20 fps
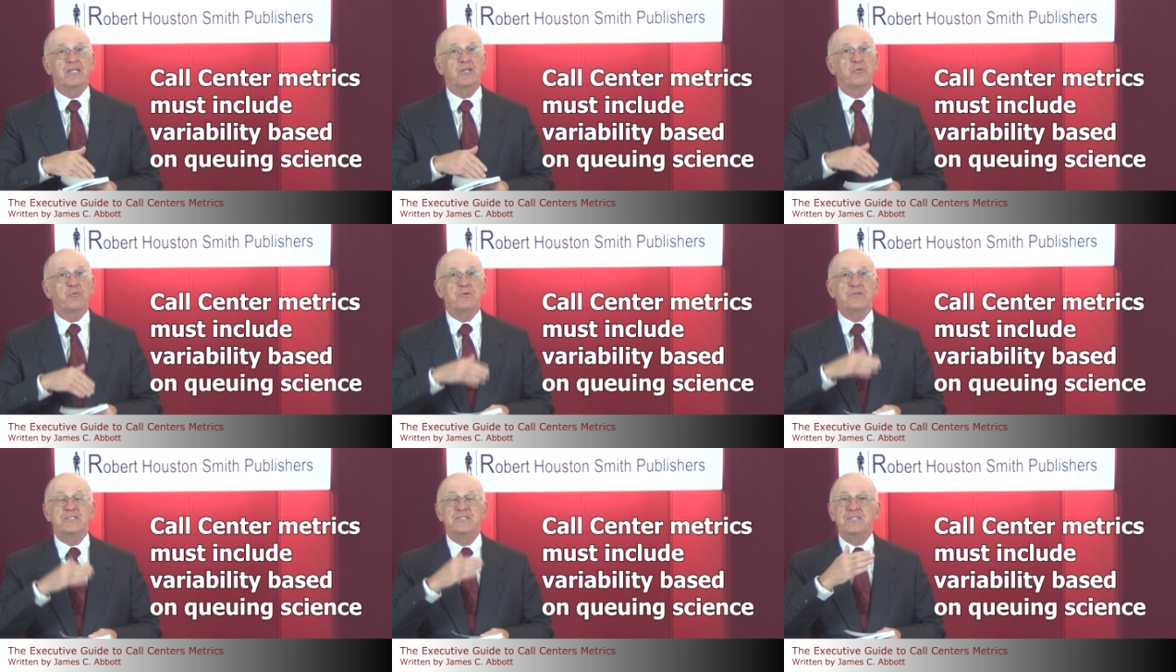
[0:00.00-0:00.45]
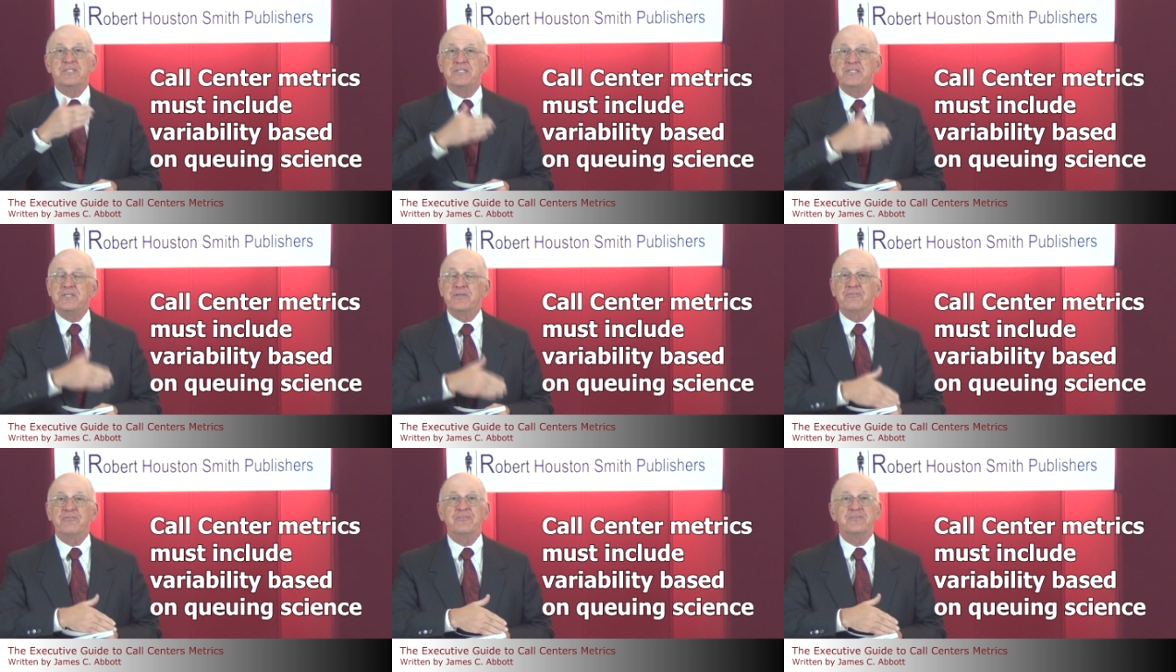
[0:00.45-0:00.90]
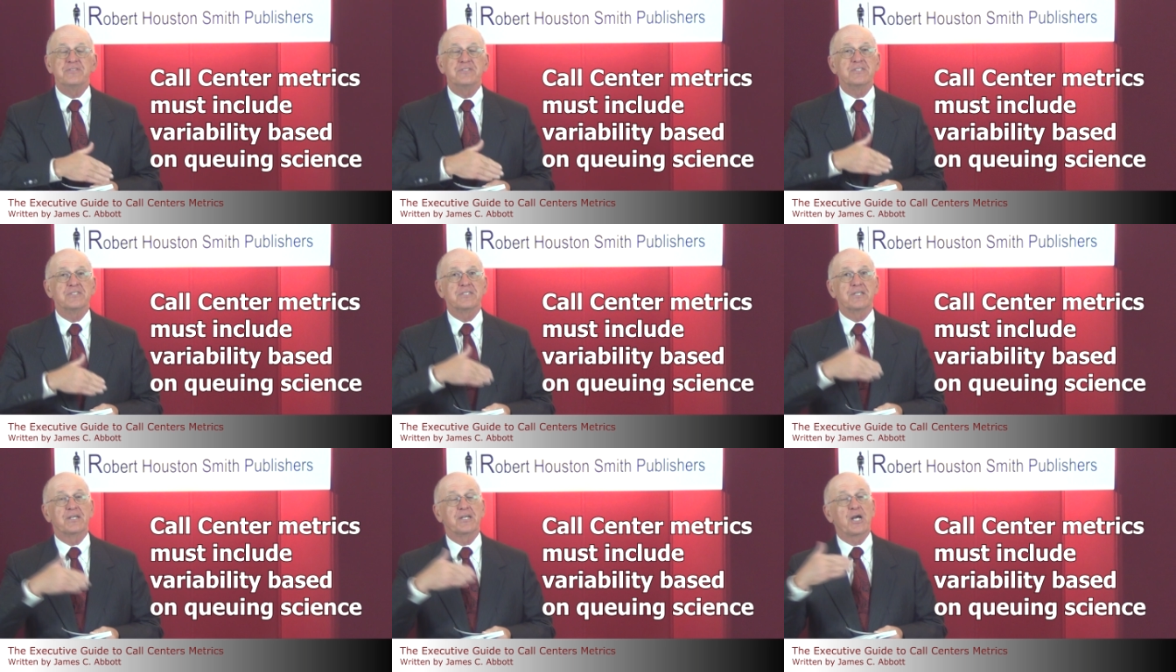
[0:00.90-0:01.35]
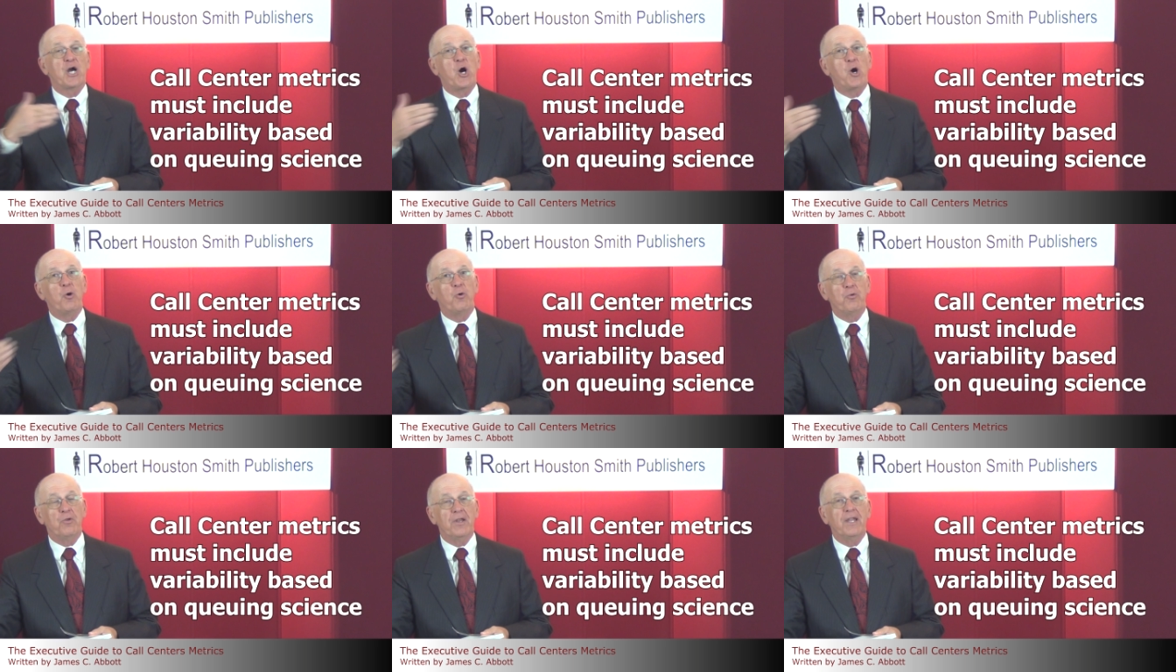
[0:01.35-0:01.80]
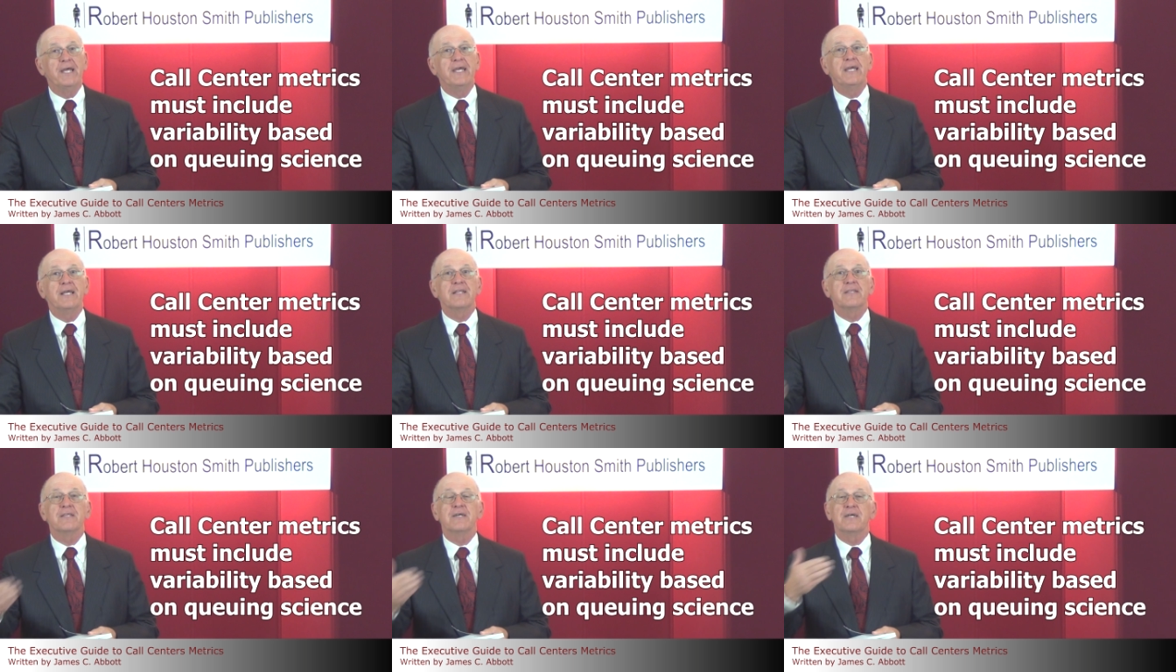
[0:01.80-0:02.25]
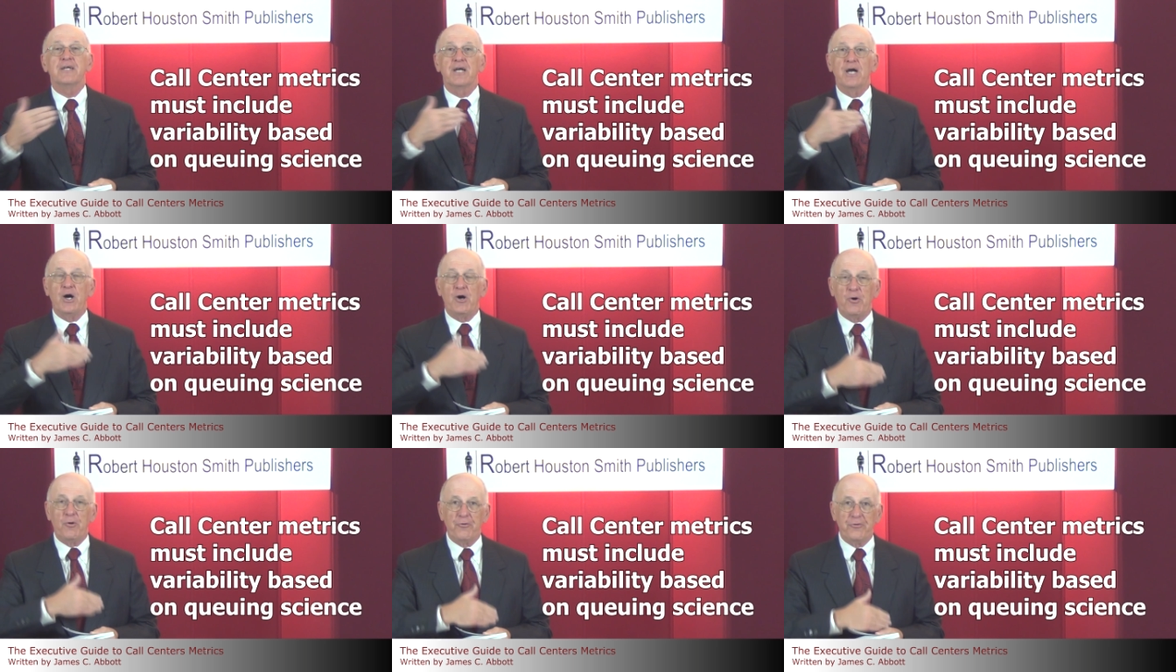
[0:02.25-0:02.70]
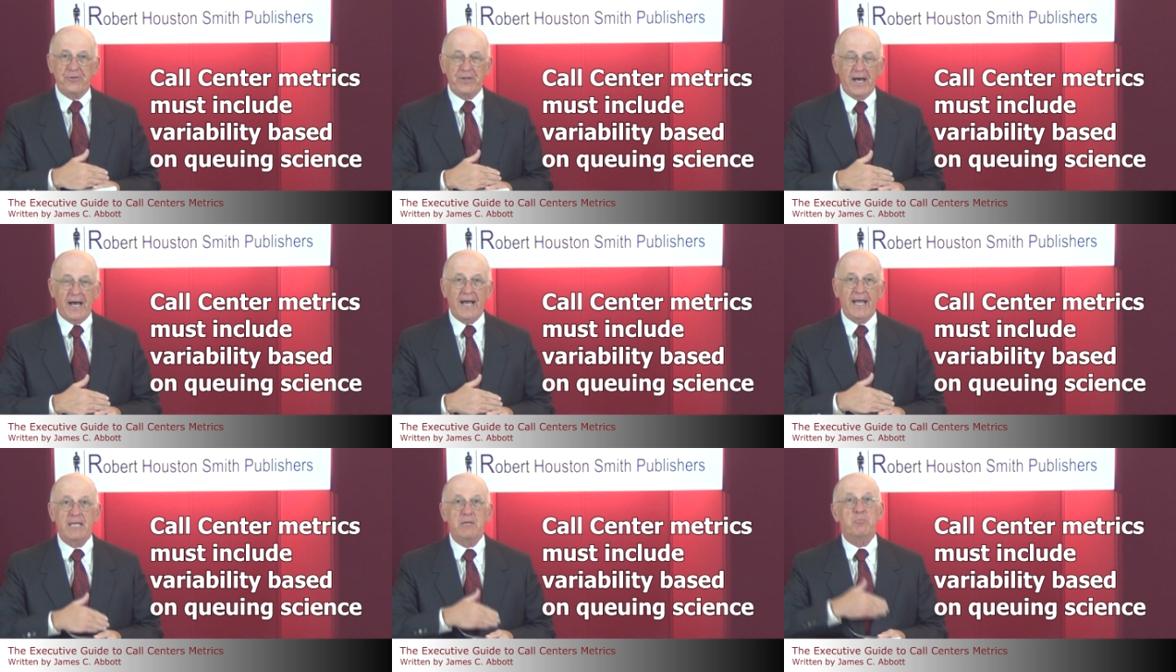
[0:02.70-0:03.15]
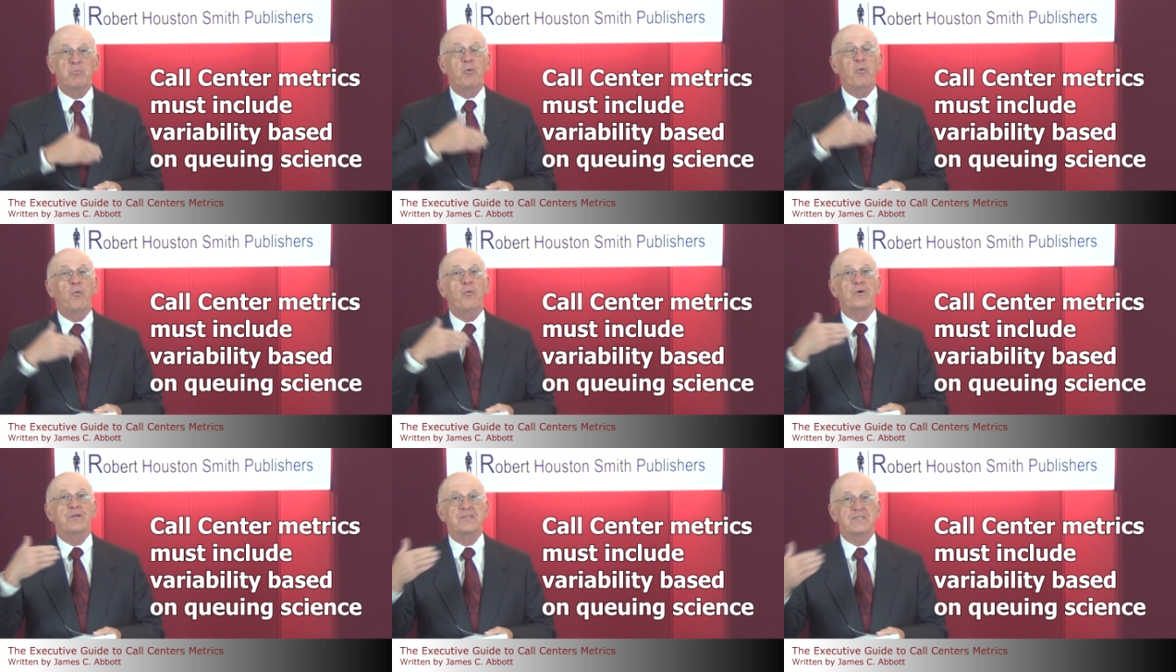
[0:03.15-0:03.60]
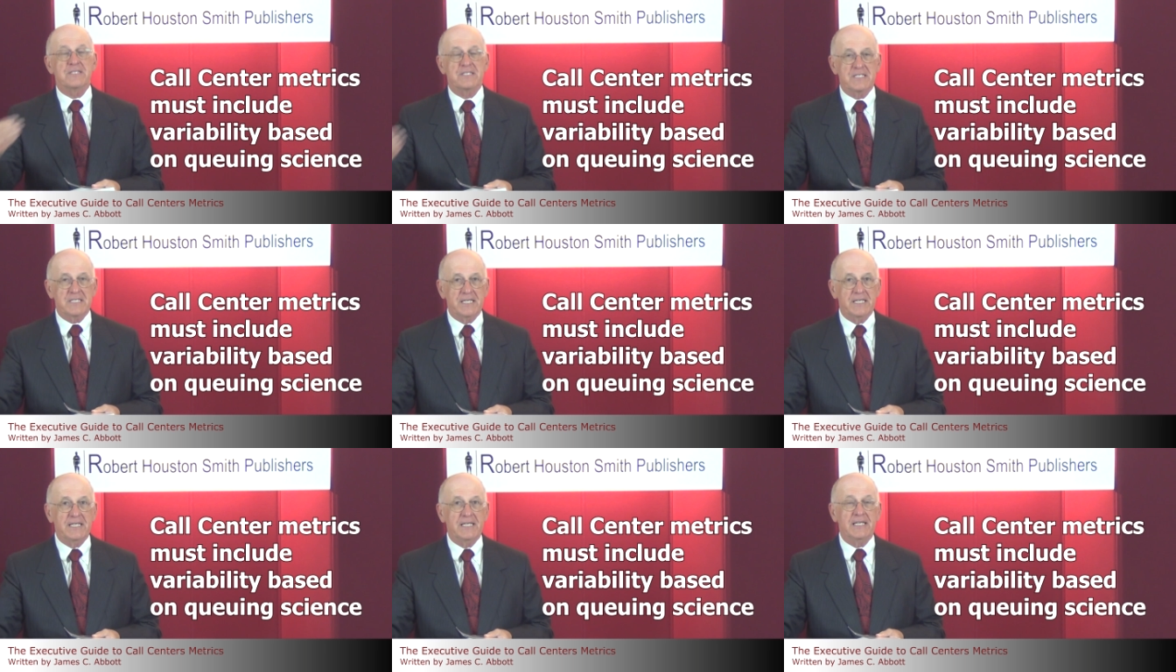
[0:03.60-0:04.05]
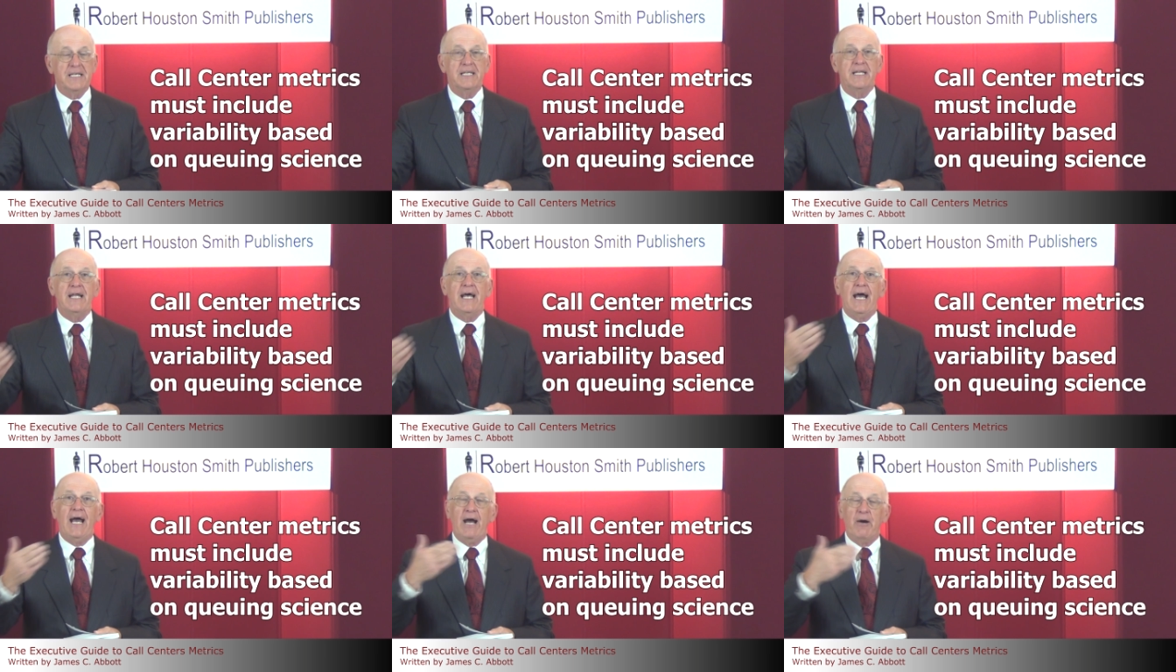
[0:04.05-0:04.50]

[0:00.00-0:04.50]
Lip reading: In other words, differences in call length, call type, what's said,